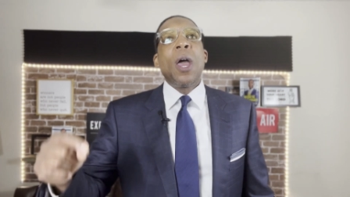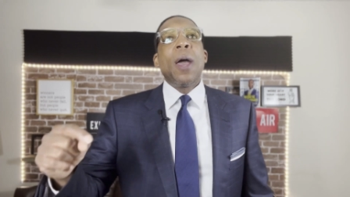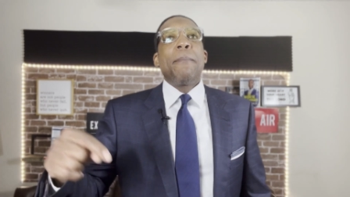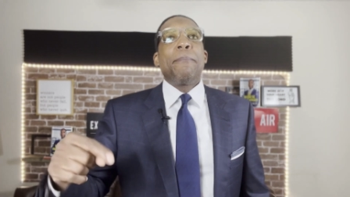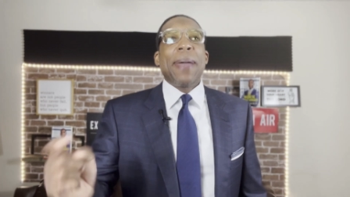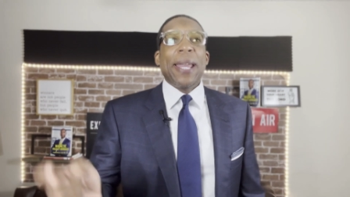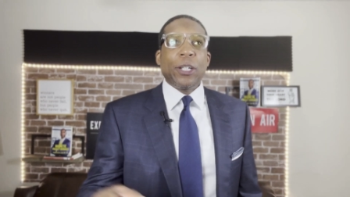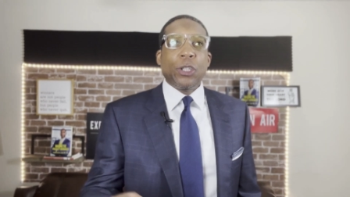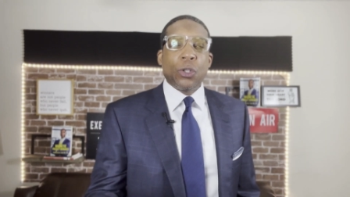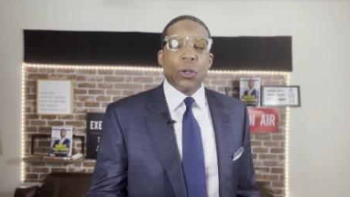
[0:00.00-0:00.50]

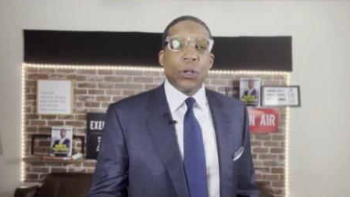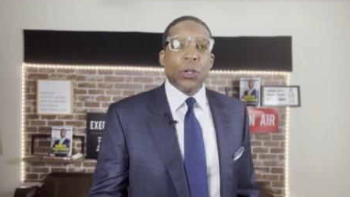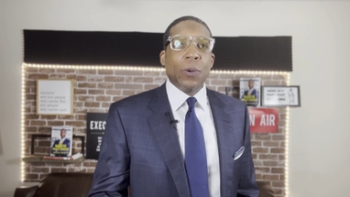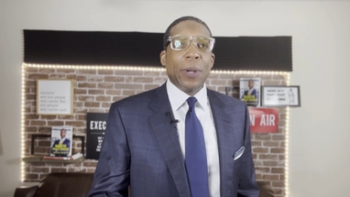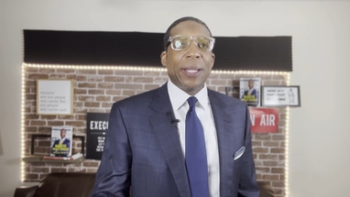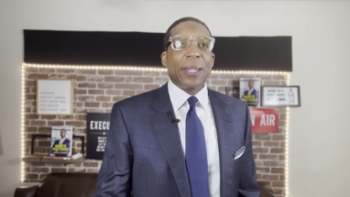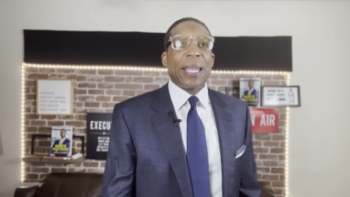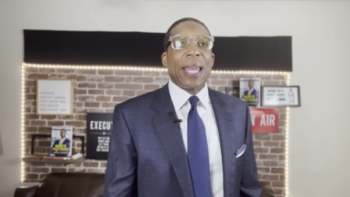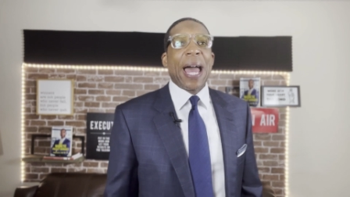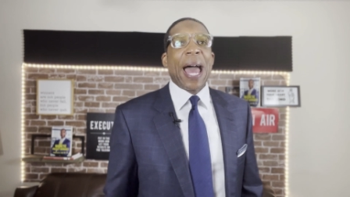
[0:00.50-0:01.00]
Make sure you
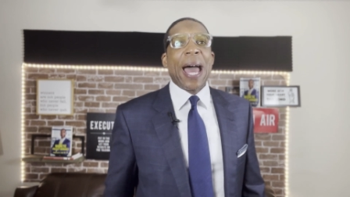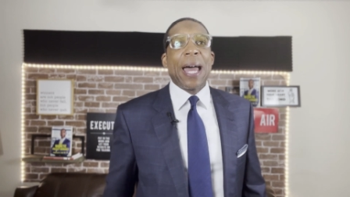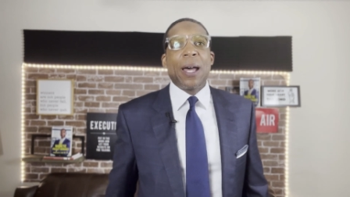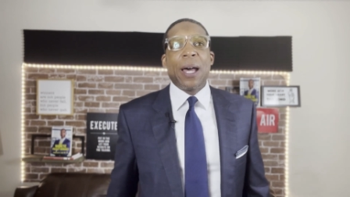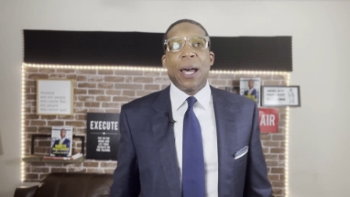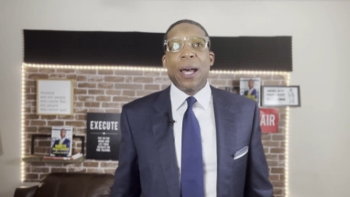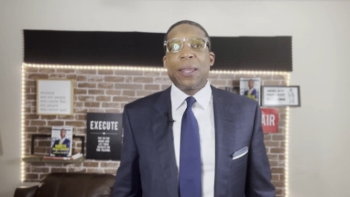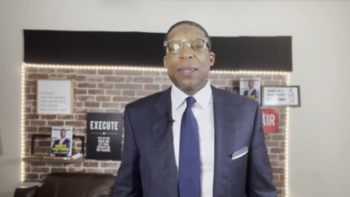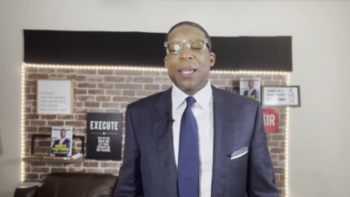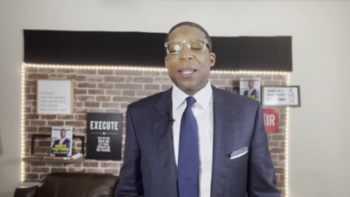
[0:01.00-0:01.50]
hit the
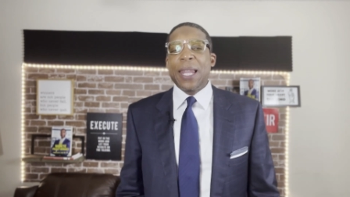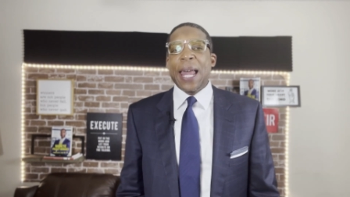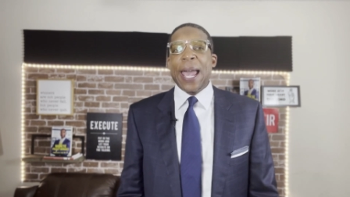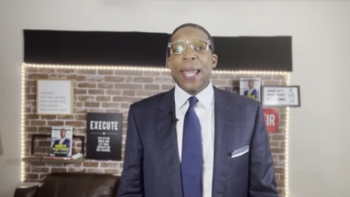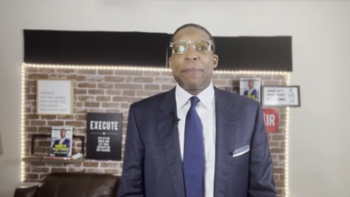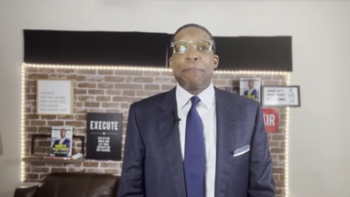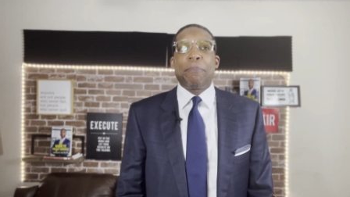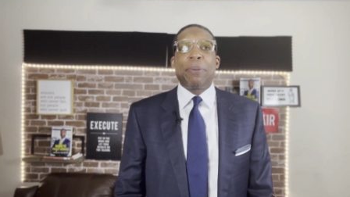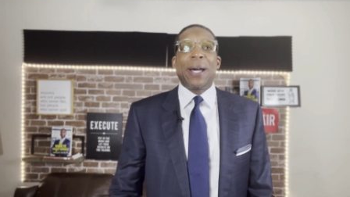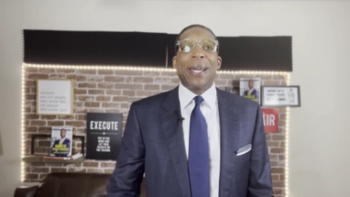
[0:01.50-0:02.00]
uh, the
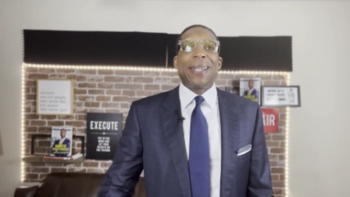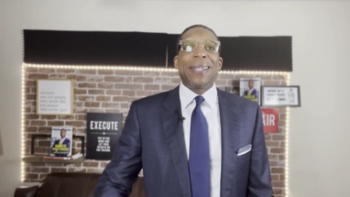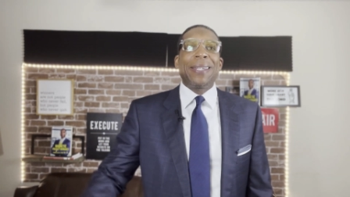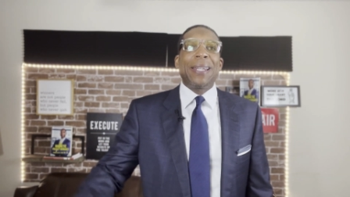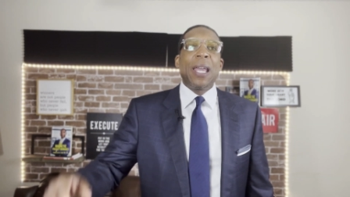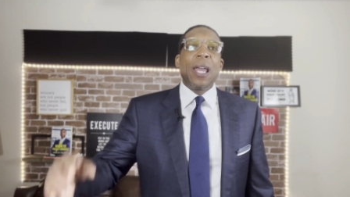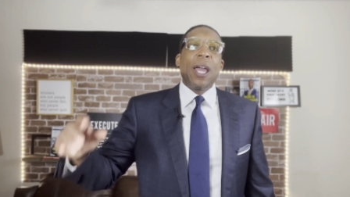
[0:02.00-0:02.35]
like button.